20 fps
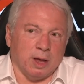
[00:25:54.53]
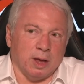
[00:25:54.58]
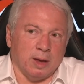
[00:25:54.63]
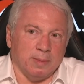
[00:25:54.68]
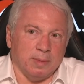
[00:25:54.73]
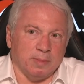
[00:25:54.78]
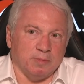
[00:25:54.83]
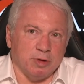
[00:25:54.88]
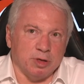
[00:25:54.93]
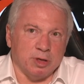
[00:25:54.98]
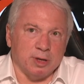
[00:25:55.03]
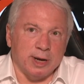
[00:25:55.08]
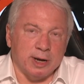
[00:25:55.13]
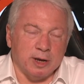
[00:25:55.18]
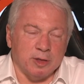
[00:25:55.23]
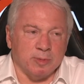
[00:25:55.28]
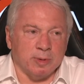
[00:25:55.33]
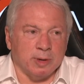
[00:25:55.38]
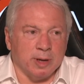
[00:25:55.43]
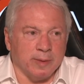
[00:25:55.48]
bridging
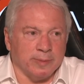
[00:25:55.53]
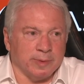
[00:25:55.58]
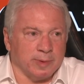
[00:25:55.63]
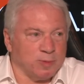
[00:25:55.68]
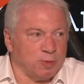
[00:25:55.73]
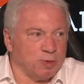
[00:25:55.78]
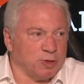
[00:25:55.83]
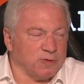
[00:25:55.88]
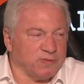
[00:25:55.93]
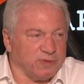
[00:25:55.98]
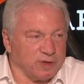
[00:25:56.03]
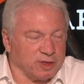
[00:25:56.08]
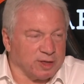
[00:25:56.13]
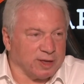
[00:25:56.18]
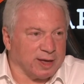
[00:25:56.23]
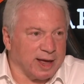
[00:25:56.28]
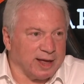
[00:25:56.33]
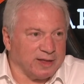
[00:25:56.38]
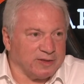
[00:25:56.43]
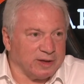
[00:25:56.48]
lenders are becoming more
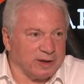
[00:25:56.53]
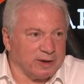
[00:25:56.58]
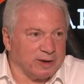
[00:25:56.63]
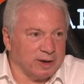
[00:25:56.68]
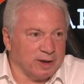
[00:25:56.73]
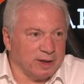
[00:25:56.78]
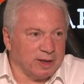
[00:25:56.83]
sophisticated,